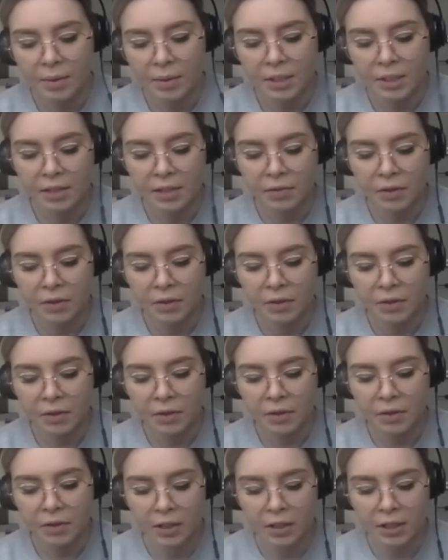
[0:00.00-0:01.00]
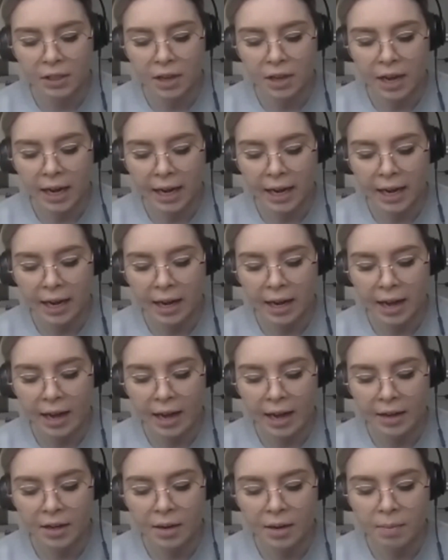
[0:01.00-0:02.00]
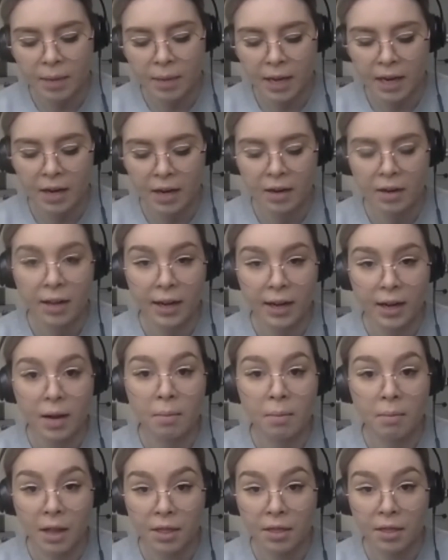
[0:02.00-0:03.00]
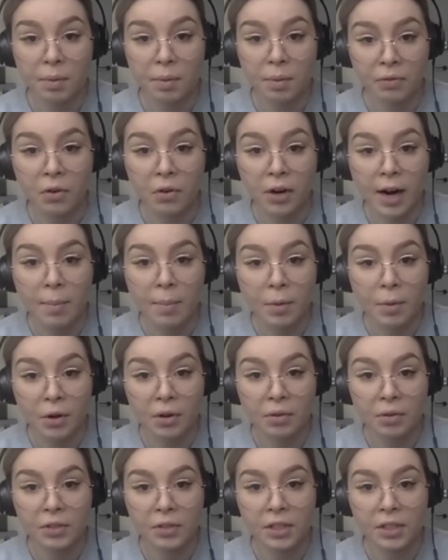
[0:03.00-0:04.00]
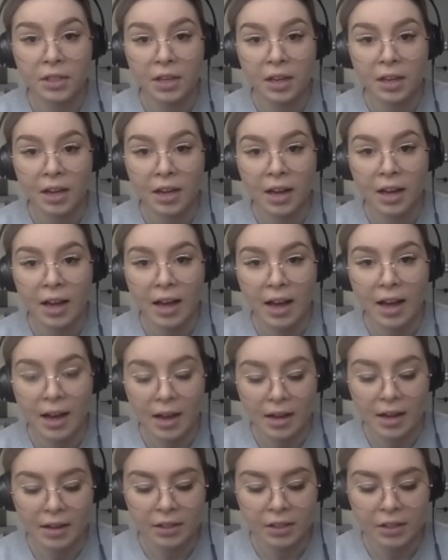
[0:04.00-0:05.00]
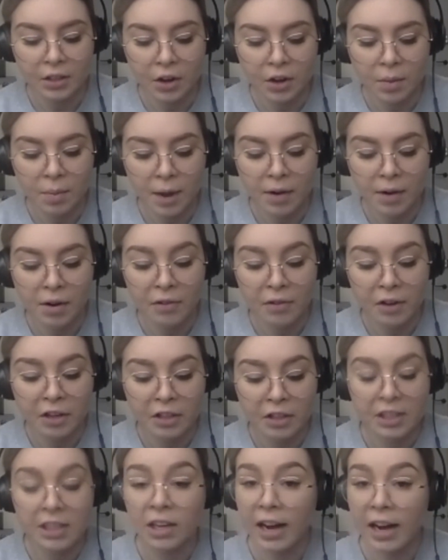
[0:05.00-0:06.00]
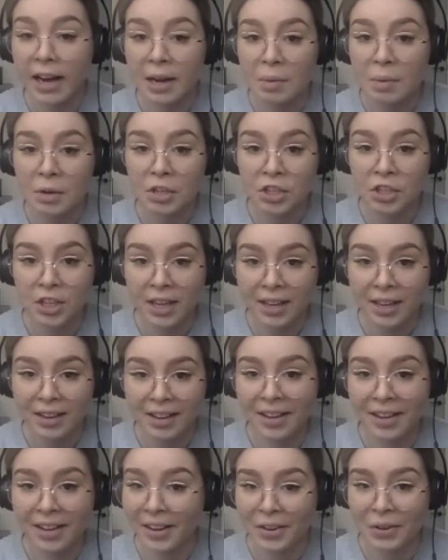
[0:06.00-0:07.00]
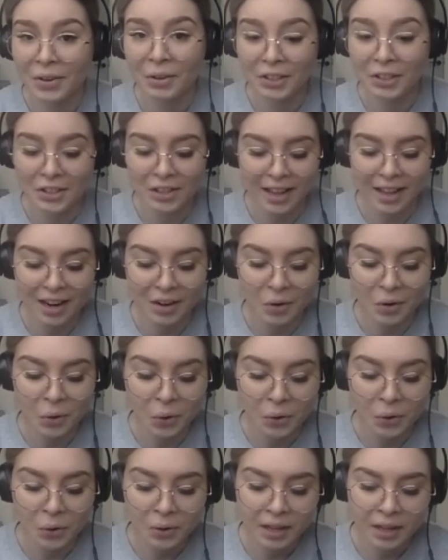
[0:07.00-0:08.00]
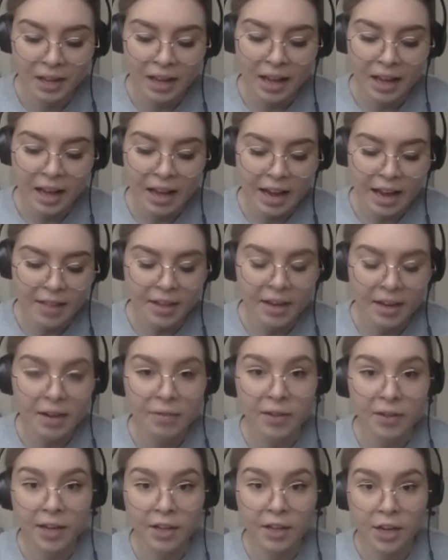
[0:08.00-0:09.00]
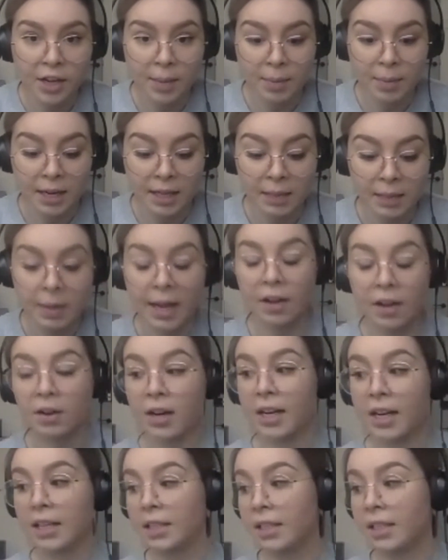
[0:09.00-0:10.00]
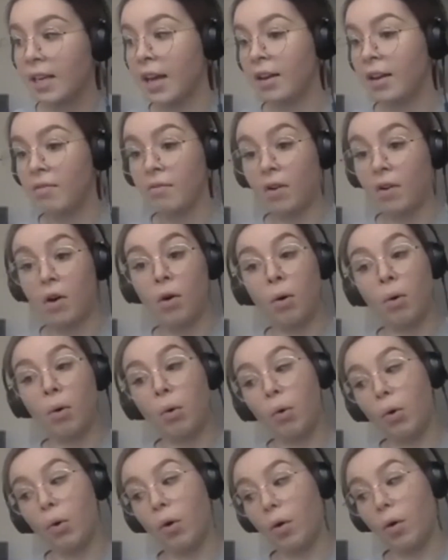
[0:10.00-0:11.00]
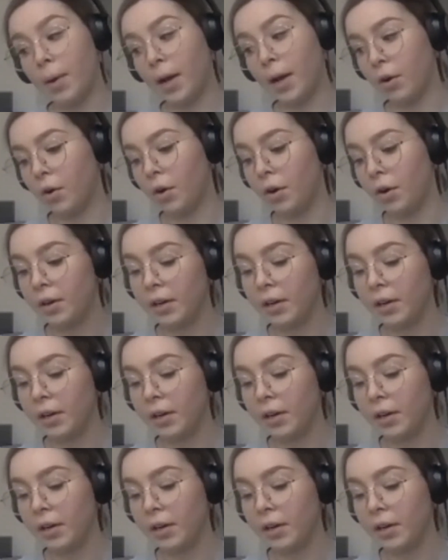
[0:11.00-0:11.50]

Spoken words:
difficult because I had competed like a month before I moved. So my reverse diet was shit. I couldn't do that at all. And then I found Japanese bakeries, and oh my God,